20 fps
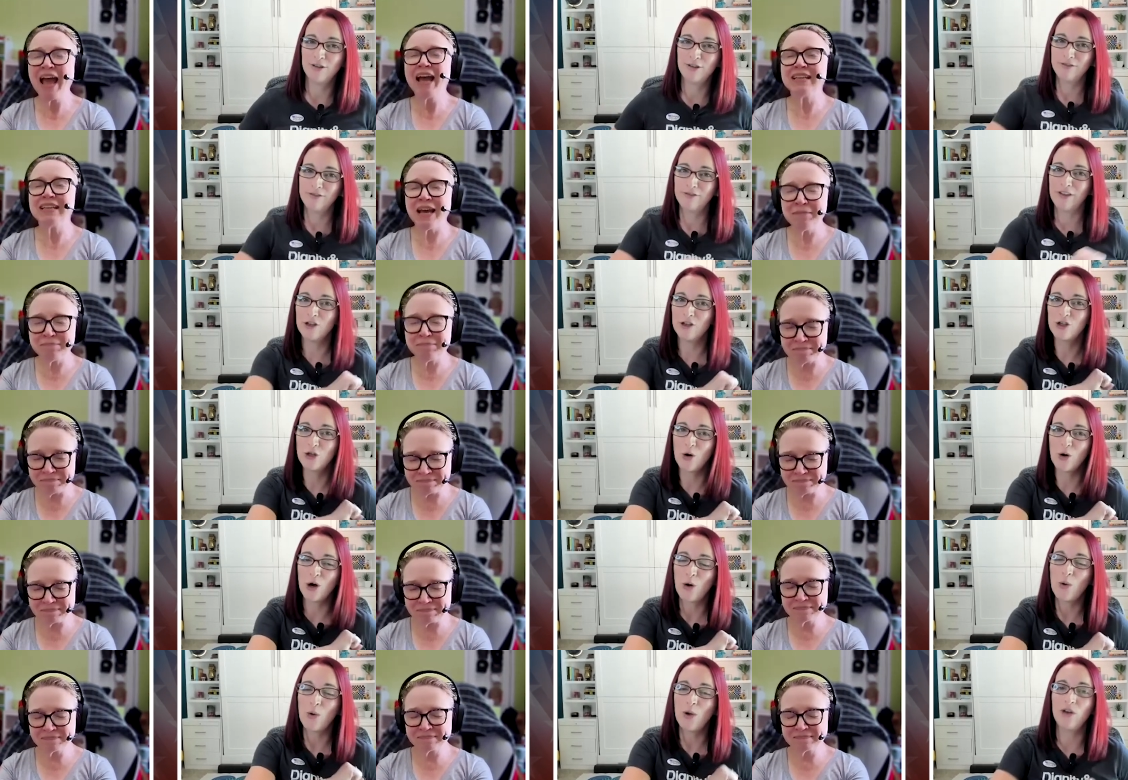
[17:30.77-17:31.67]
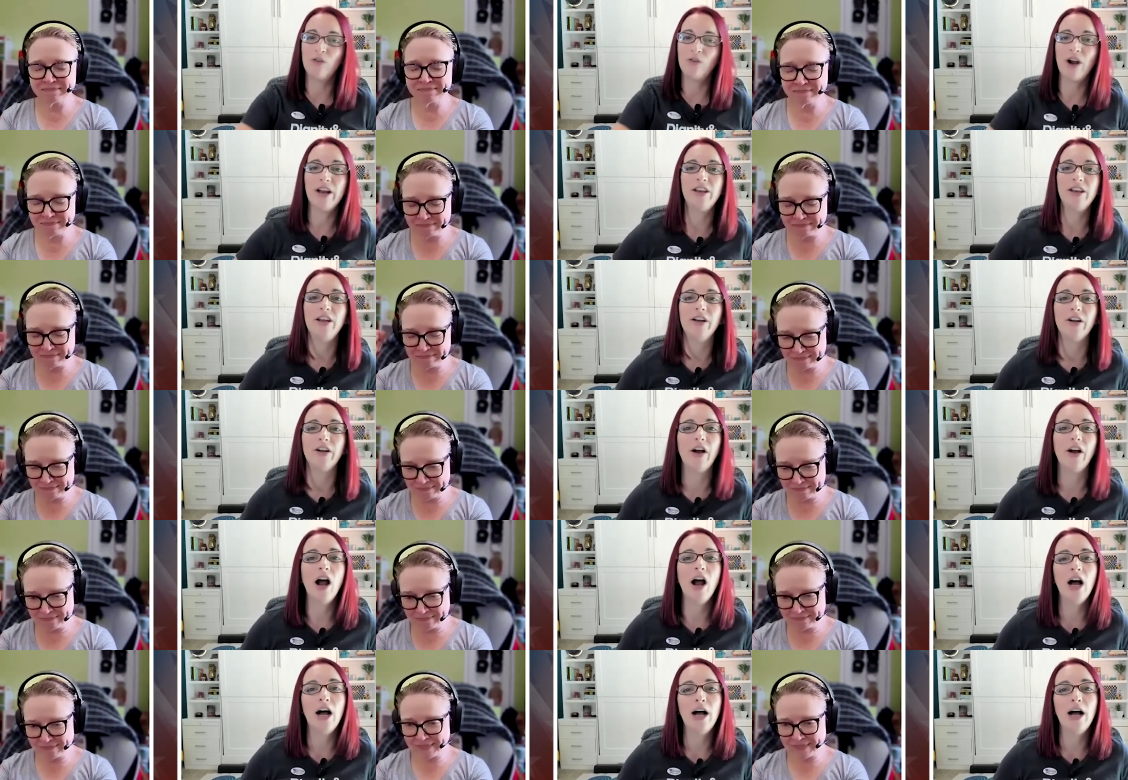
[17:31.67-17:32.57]
Speaker 1: fellow short queen
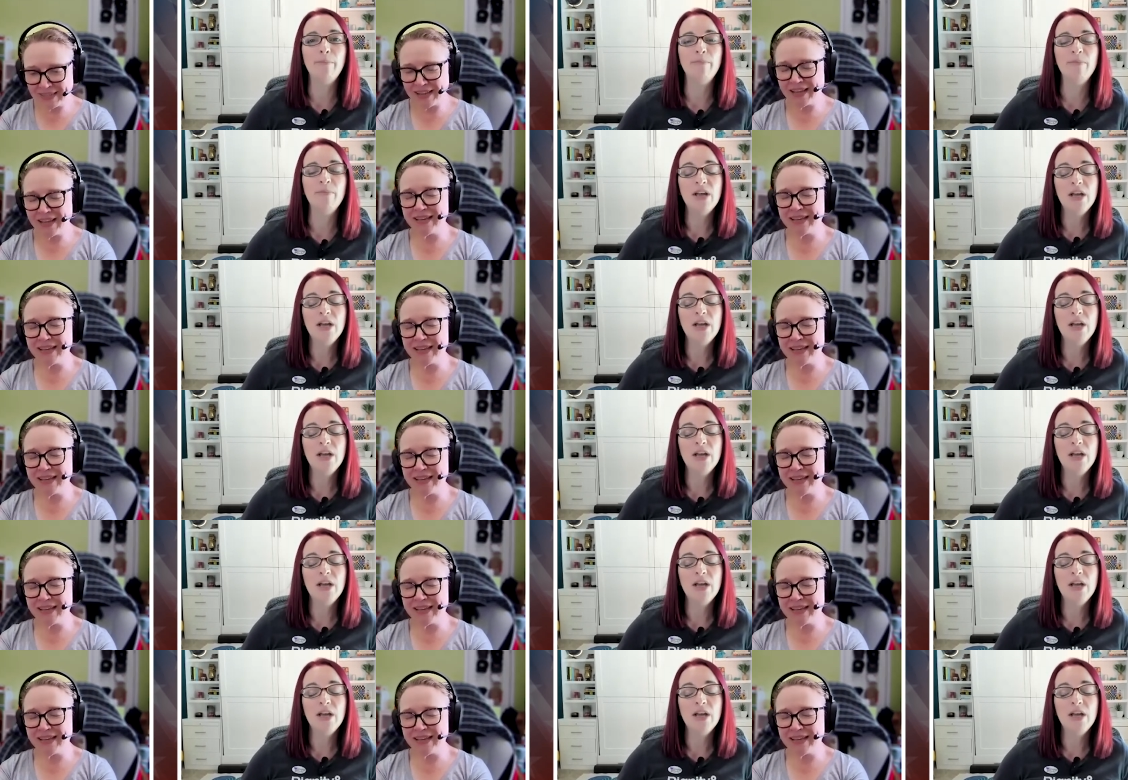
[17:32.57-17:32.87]
right here.